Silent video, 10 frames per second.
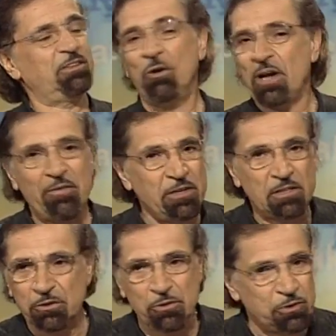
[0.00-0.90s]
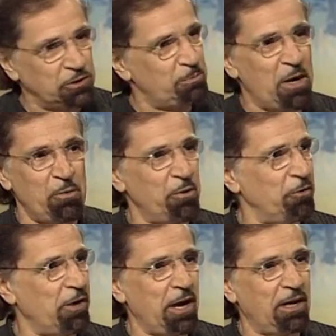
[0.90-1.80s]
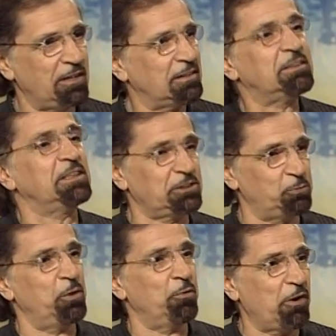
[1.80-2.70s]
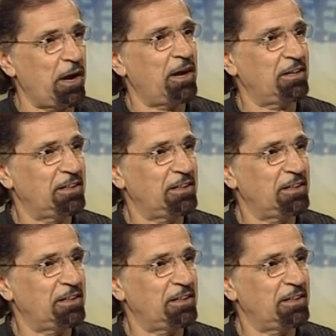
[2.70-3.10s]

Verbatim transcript: don't have any illusions about where we're at. This is where we're at.